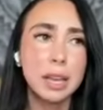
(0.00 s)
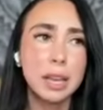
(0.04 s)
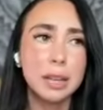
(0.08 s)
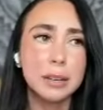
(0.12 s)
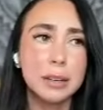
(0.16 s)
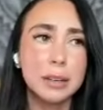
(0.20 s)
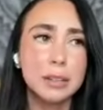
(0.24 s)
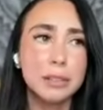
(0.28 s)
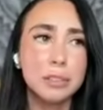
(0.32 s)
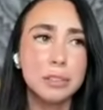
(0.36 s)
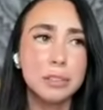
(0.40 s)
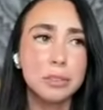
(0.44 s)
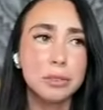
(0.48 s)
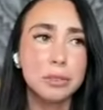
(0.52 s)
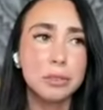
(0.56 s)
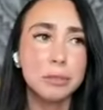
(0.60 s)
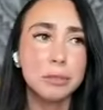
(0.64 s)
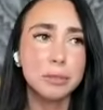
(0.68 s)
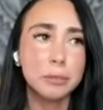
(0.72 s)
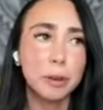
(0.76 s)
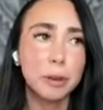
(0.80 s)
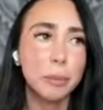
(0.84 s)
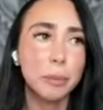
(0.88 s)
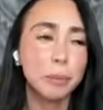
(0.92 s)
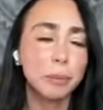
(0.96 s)
And
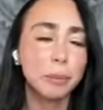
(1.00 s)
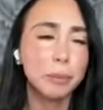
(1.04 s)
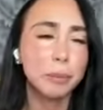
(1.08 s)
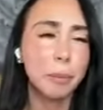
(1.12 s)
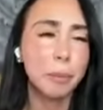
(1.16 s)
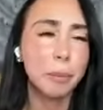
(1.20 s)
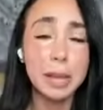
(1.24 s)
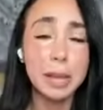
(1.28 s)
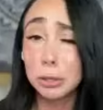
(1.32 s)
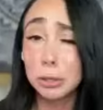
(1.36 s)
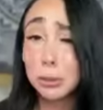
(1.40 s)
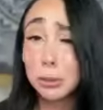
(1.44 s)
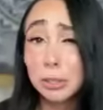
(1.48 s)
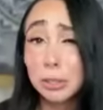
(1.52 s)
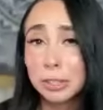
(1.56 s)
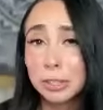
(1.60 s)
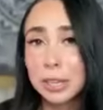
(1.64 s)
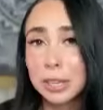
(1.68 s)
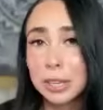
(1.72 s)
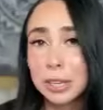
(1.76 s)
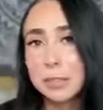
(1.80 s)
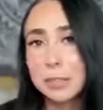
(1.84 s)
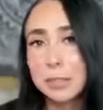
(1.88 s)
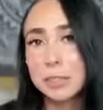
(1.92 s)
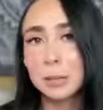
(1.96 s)
from minute
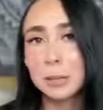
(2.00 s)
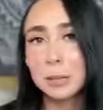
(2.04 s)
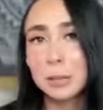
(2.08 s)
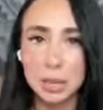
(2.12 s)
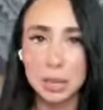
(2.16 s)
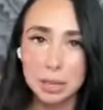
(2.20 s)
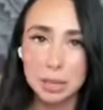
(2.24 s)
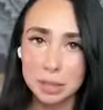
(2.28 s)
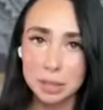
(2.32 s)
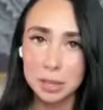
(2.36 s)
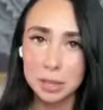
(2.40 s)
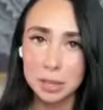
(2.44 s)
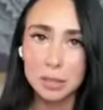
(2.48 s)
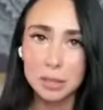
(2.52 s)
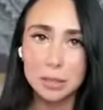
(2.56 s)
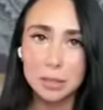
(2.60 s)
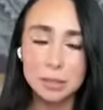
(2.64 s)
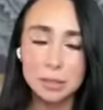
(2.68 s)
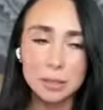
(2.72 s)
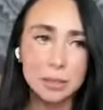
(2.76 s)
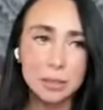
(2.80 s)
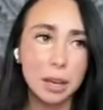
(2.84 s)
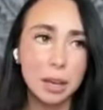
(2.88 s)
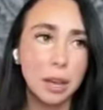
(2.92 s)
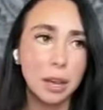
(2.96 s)
things to big
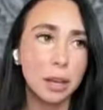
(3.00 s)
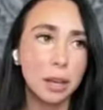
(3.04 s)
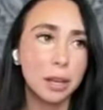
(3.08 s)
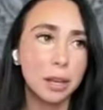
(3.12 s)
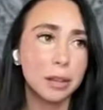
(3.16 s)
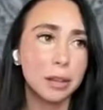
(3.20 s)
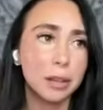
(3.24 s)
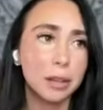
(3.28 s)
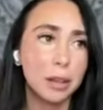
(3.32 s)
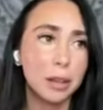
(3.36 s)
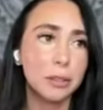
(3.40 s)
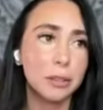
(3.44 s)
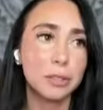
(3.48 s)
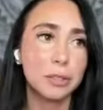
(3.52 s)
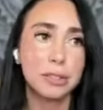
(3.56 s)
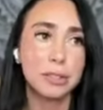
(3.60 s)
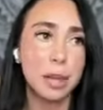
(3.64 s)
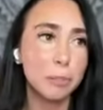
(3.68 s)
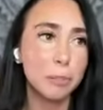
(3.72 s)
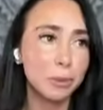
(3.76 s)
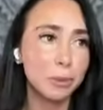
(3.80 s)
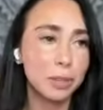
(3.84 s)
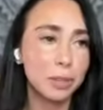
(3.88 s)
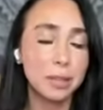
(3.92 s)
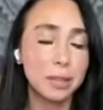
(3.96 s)
things,
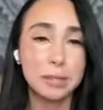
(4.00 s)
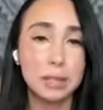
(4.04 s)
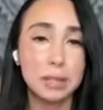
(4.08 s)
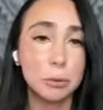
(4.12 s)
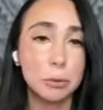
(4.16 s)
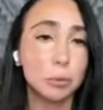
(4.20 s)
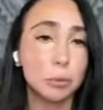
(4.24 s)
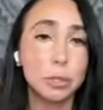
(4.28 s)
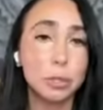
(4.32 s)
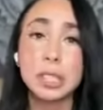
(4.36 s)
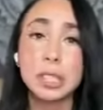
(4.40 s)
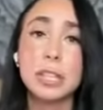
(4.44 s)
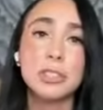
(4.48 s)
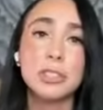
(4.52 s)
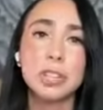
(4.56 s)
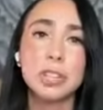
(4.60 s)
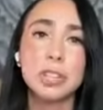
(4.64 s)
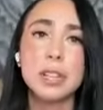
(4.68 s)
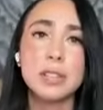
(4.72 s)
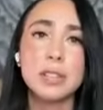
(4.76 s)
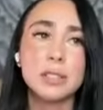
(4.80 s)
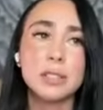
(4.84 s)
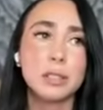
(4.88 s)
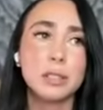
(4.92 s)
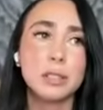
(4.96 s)
something that really
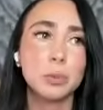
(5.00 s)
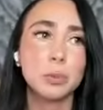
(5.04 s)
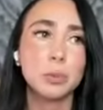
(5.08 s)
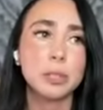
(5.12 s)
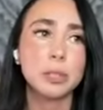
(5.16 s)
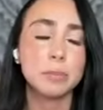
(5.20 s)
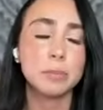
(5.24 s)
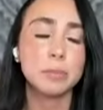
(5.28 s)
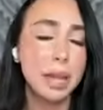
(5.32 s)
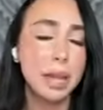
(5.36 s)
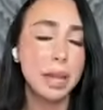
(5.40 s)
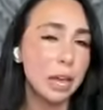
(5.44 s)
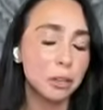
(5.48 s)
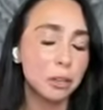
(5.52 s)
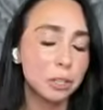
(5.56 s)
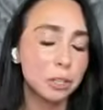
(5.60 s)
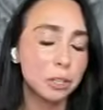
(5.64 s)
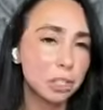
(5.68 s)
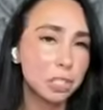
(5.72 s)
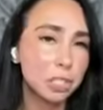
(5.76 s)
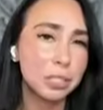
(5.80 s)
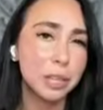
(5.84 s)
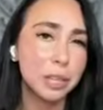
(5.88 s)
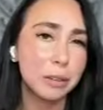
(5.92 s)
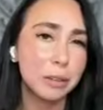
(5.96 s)
adjusted was my
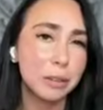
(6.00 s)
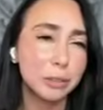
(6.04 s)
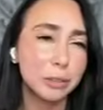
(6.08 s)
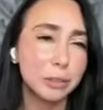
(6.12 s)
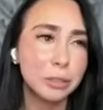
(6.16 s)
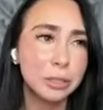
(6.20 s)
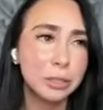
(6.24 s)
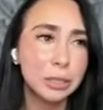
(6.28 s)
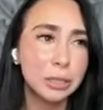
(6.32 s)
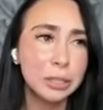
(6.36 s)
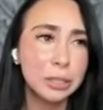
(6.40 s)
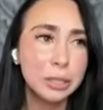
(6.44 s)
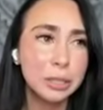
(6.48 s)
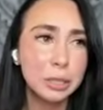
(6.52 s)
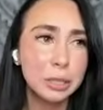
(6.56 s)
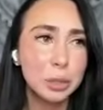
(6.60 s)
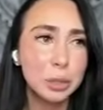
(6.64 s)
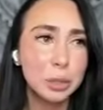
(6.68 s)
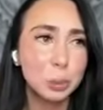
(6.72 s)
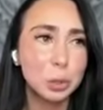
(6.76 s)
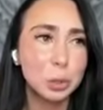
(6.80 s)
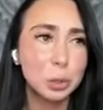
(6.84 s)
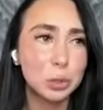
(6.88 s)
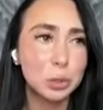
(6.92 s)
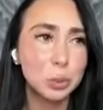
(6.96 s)
energy level,
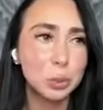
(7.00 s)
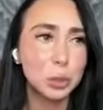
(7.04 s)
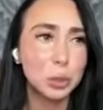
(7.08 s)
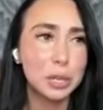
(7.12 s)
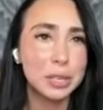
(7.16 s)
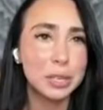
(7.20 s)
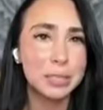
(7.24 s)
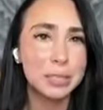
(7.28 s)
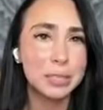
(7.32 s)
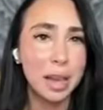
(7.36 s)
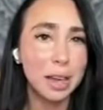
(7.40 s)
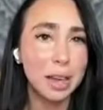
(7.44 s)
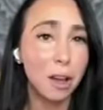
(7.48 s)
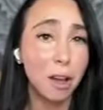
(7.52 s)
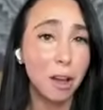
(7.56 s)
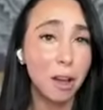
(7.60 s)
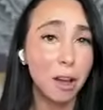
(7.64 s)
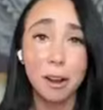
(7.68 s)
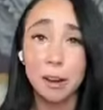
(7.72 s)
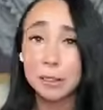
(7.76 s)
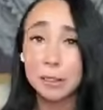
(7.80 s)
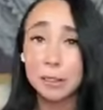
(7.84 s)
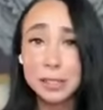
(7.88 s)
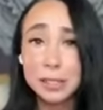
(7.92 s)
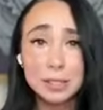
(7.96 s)
which was I
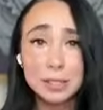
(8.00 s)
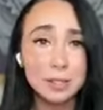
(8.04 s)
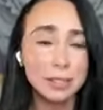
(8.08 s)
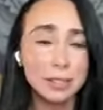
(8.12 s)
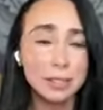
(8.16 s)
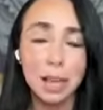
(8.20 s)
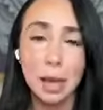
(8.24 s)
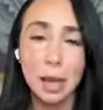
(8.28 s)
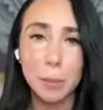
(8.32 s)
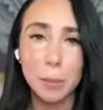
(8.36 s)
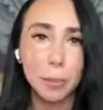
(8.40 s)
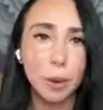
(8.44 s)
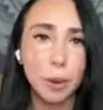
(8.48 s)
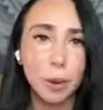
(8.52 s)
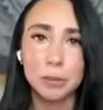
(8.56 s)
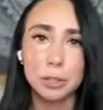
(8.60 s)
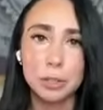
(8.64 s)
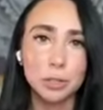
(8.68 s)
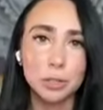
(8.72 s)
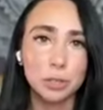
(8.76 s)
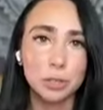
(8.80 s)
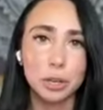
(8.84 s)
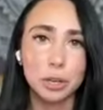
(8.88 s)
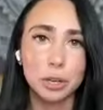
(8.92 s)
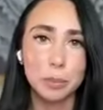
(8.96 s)
hardly slept on
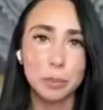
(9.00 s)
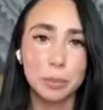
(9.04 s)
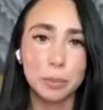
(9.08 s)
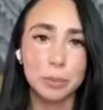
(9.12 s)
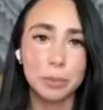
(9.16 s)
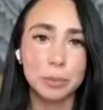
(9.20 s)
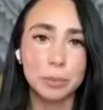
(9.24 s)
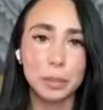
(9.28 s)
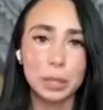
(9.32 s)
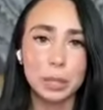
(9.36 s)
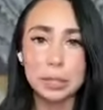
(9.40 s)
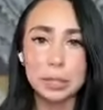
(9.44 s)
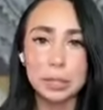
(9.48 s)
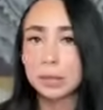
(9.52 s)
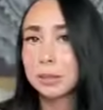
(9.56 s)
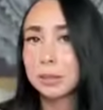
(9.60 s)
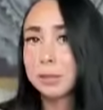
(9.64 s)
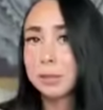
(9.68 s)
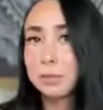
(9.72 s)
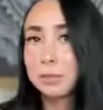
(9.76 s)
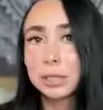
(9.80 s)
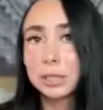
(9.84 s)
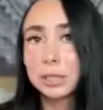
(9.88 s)
the trip, like